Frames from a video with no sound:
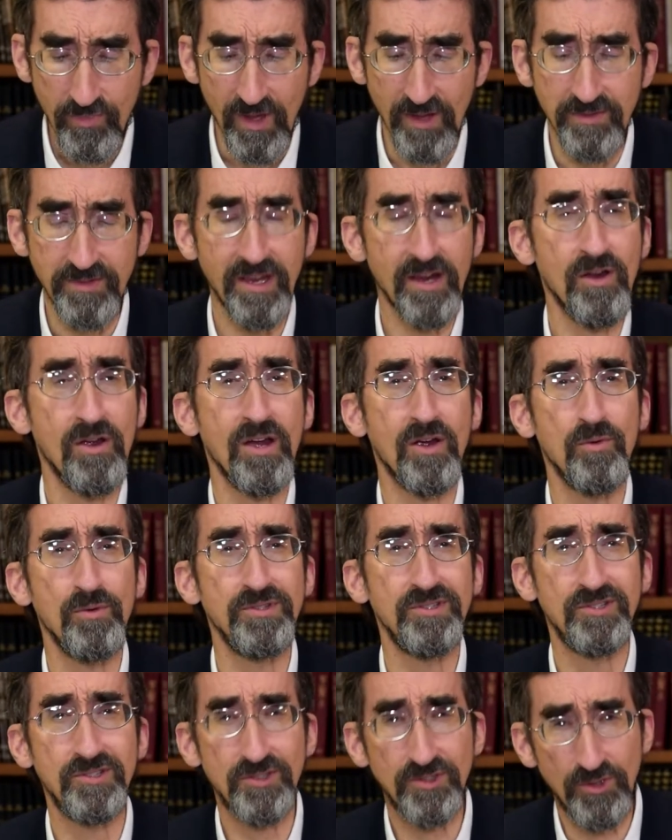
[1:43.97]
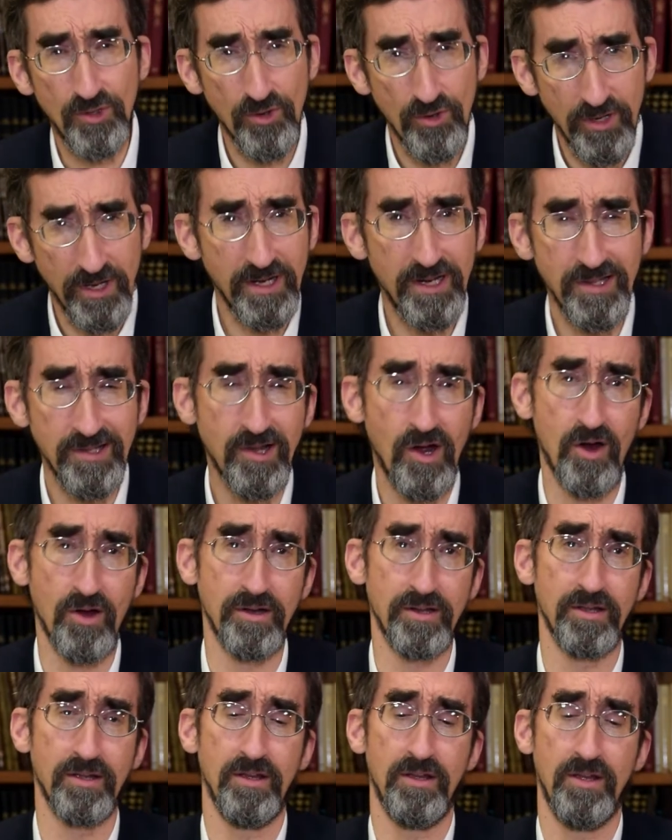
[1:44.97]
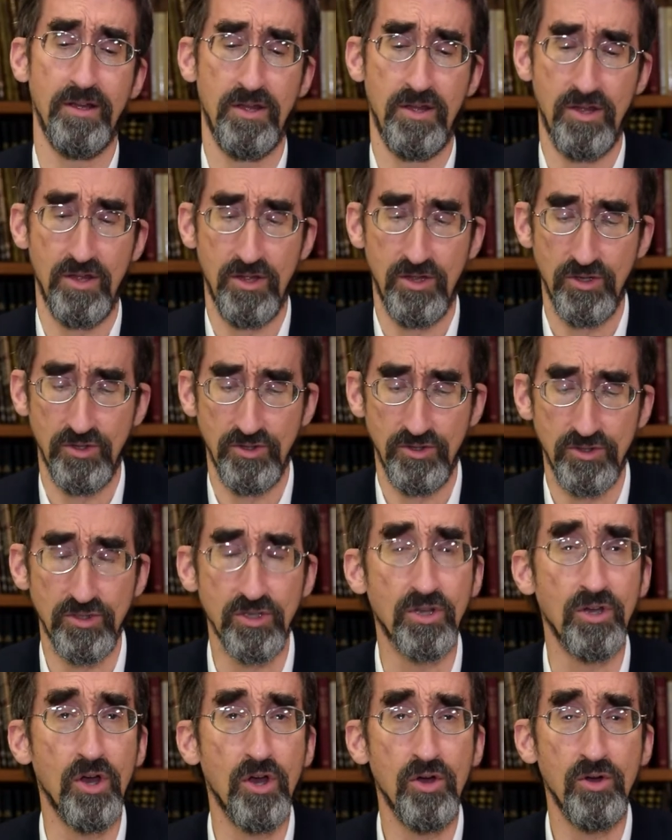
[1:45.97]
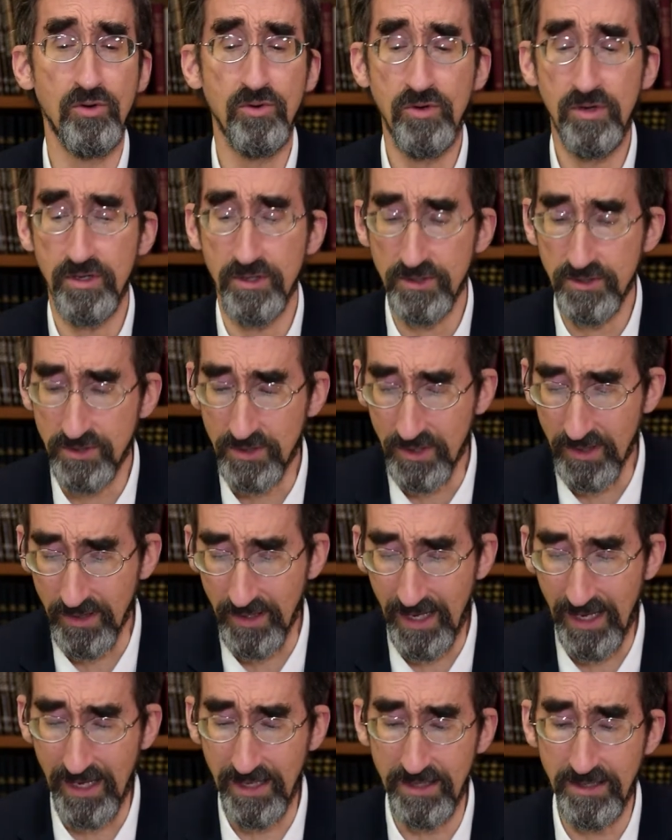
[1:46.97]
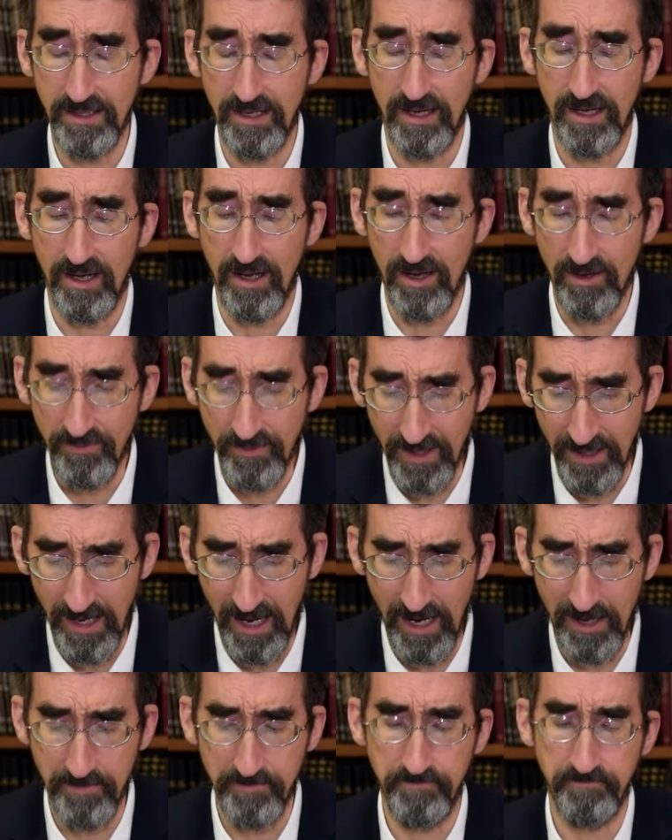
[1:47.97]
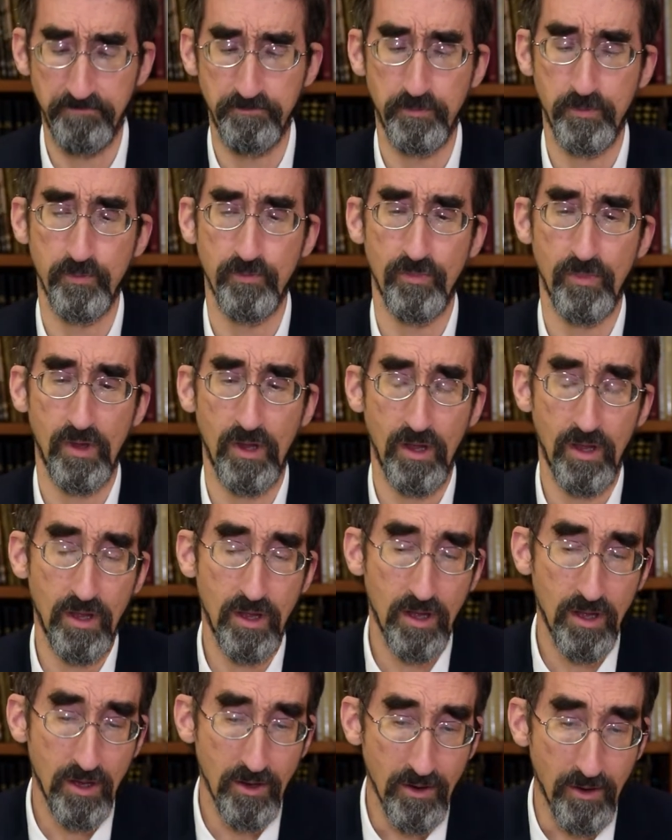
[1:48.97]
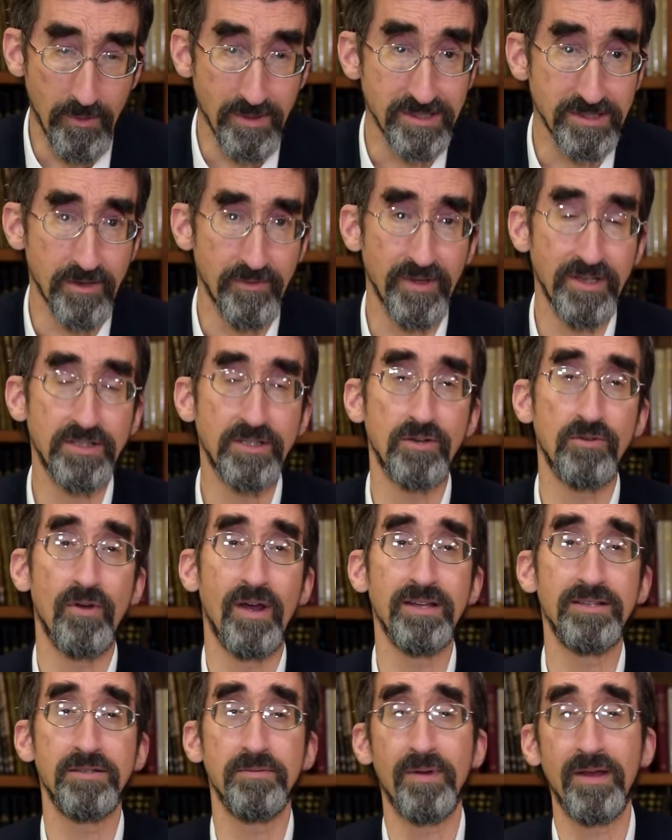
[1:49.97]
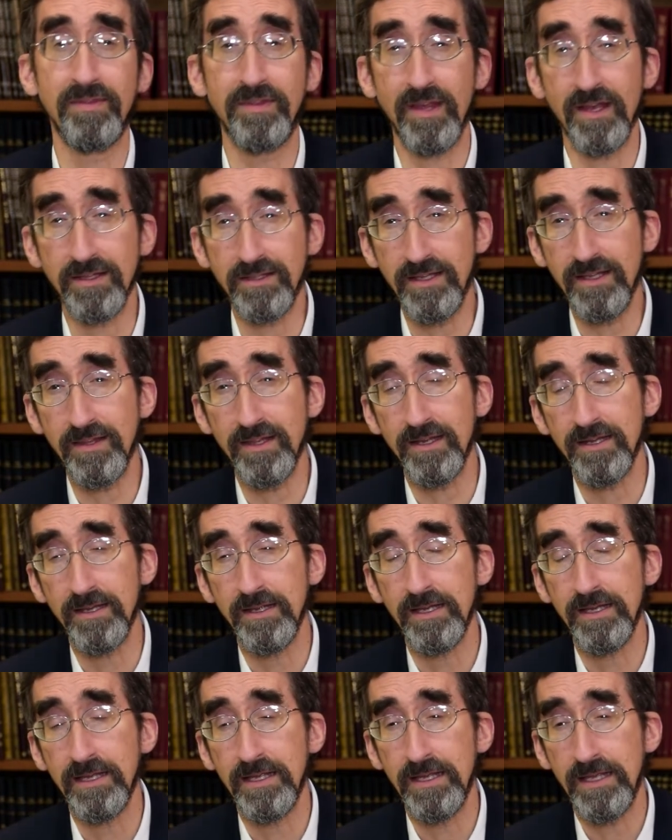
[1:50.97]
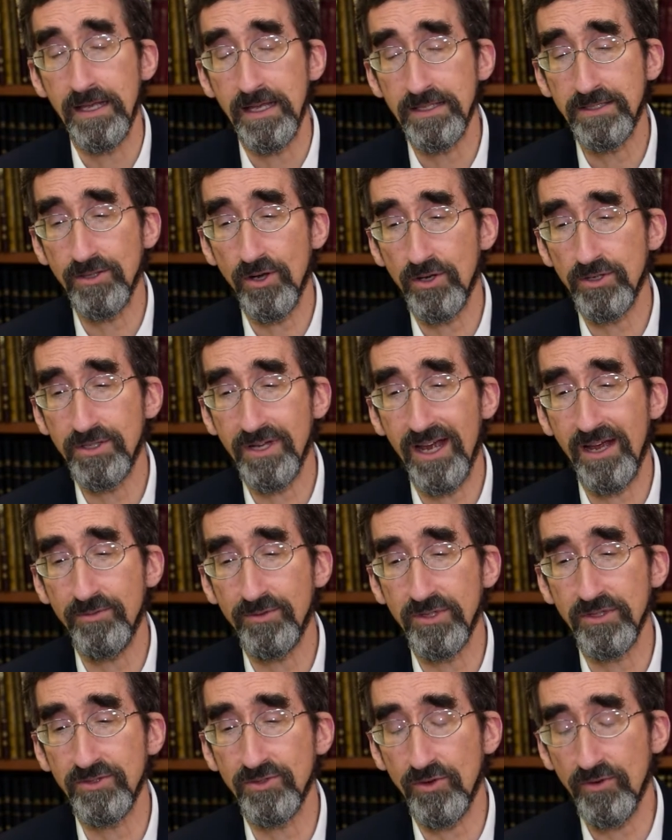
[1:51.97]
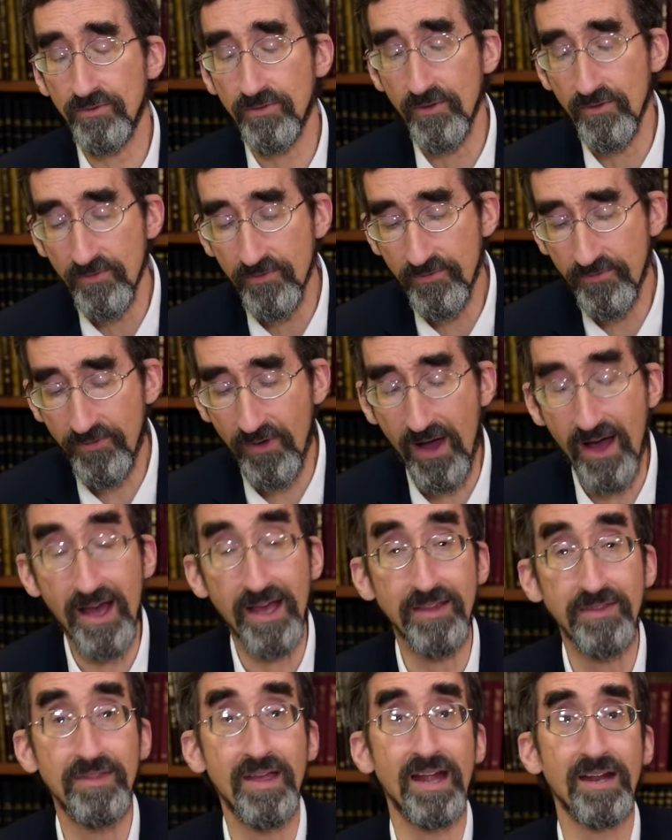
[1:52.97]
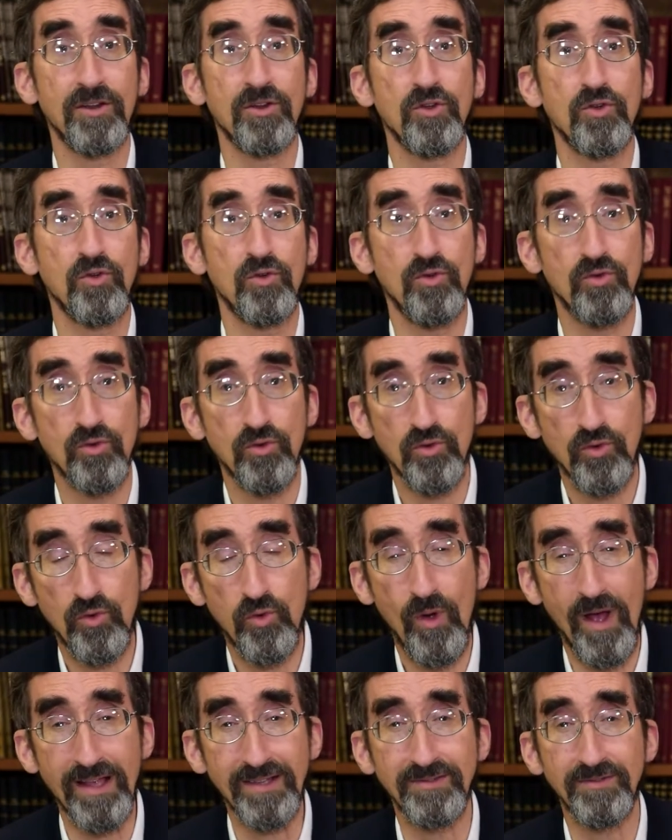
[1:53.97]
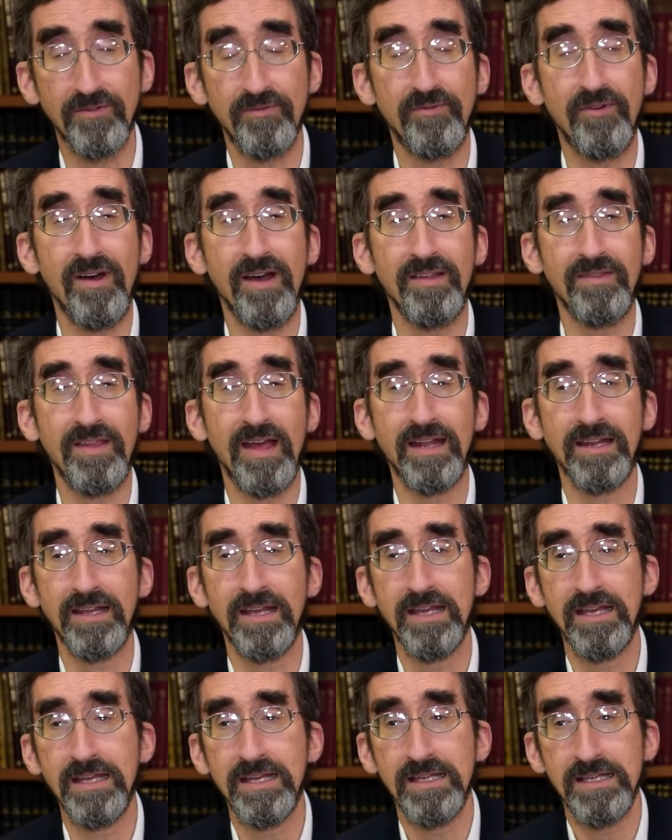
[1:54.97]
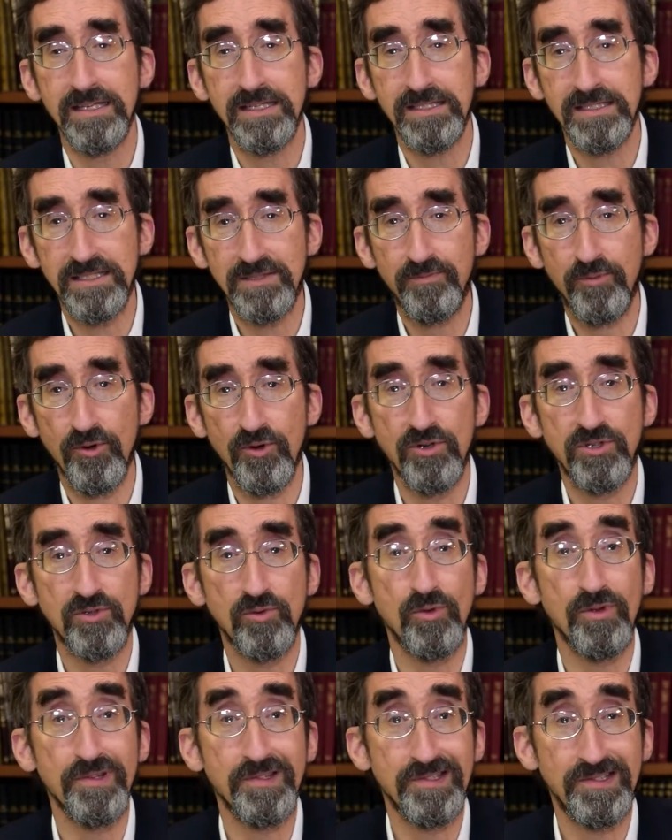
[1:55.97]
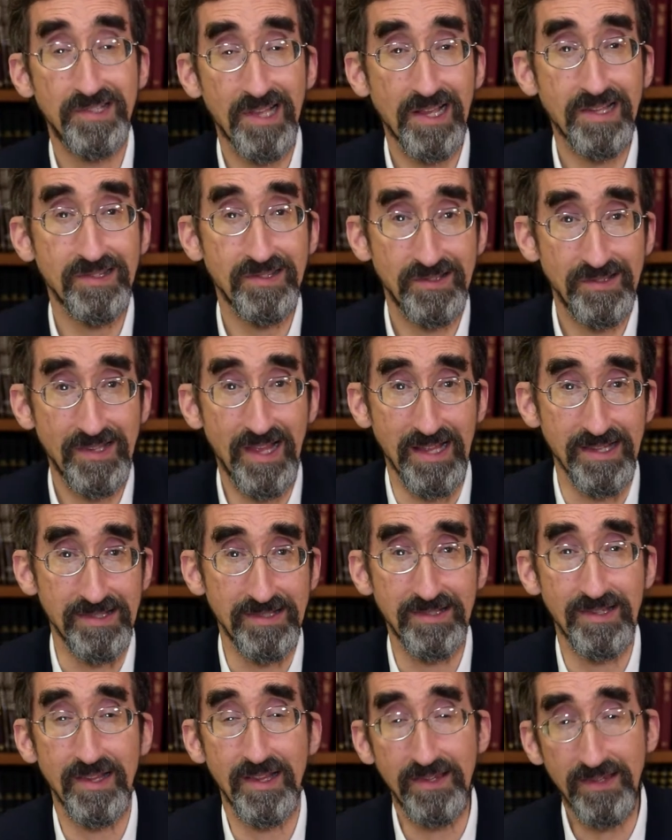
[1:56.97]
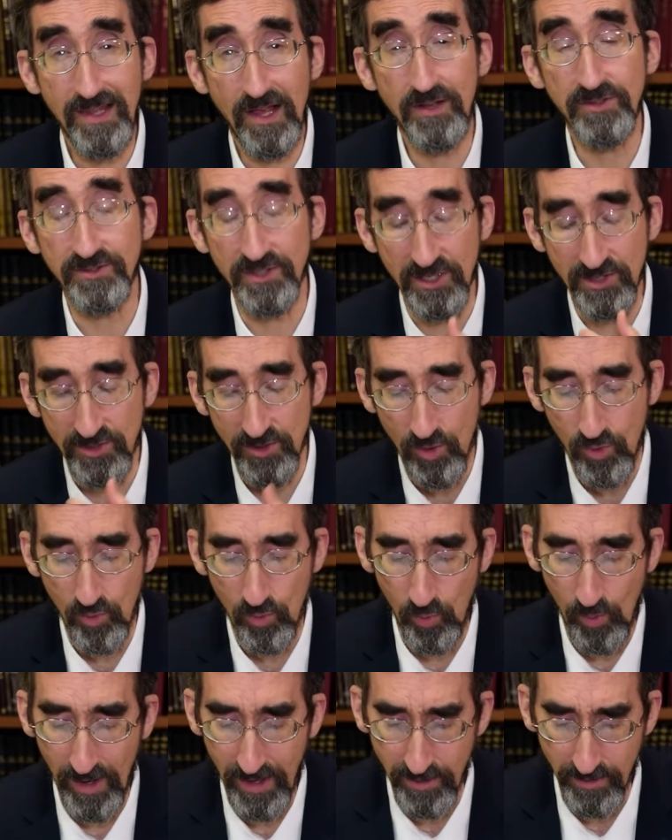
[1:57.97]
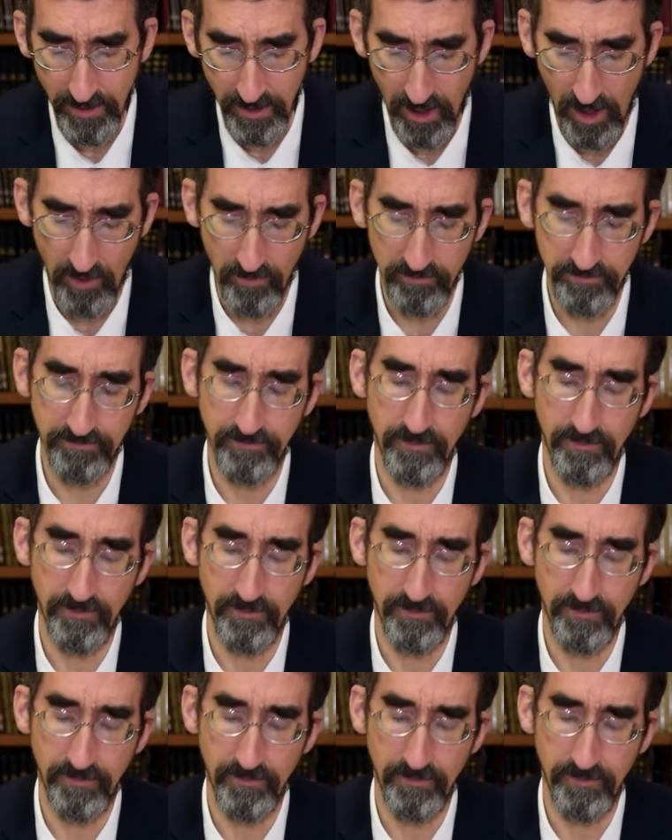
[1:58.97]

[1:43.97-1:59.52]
Terach was stirred in his heart to go to the land of Canaan. Rabbi Soloveitchik writes about the idea that it's our job to sort of find that quest, find that spiritual sixth sense that tells us where to go.